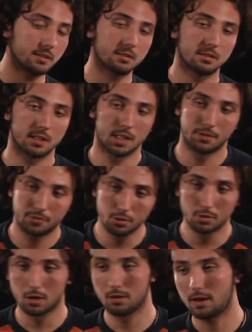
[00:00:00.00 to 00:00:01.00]
is, if
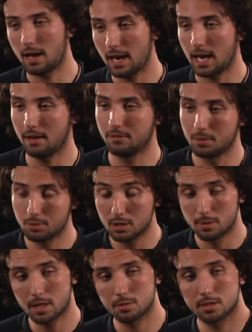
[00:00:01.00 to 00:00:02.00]
you don't have the
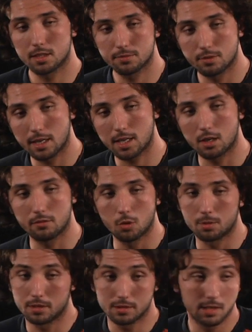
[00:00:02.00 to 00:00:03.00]
prerequisites for that kind of
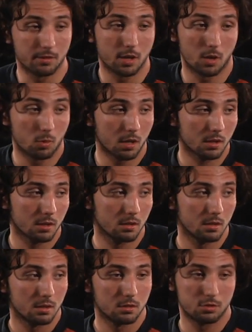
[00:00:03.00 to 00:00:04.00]
opener, it's never going to work.
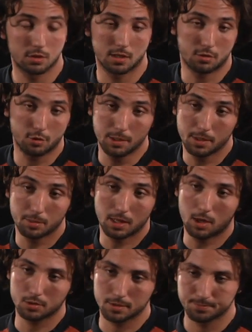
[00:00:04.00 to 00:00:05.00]
You're just going to creep
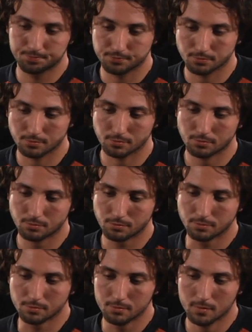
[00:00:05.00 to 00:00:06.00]
people out.
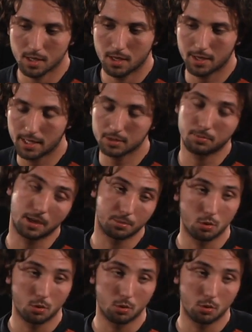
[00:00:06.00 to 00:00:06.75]
And that's my